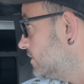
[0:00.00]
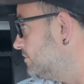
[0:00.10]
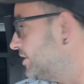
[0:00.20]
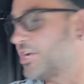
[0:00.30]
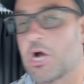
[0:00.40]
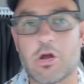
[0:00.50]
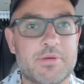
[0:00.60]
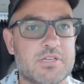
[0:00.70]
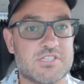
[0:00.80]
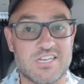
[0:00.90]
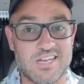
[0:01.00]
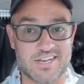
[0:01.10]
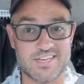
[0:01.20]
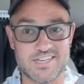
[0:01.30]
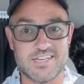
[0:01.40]
My Garmin is
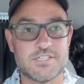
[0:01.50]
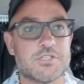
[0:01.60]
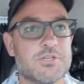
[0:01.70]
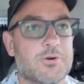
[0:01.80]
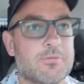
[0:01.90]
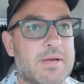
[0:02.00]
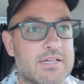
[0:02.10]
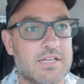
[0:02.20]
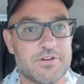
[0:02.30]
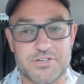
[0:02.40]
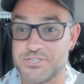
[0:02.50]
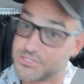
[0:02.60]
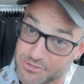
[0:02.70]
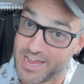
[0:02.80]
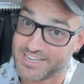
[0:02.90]
knocking against the door back there and
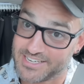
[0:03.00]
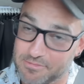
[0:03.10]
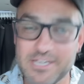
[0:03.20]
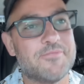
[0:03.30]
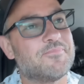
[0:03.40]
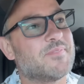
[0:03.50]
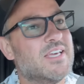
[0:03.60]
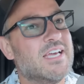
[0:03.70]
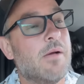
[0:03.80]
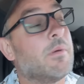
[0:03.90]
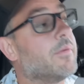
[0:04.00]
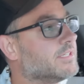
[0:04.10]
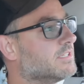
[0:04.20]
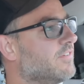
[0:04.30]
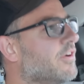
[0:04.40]
distracting me.
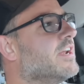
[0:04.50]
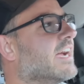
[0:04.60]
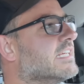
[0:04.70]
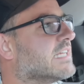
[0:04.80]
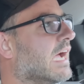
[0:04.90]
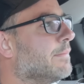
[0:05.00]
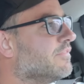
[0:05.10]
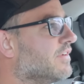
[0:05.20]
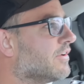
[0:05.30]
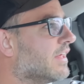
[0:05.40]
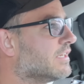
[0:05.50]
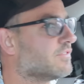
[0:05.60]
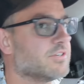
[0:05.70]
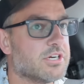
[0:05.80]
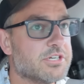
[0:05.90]
Anyways, it's a very nice time of year, that is
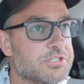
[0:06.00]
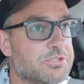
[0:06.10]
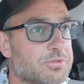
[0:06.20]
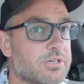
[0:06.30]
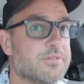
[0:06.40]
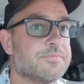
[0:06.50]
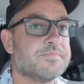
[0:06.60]
for darn sure.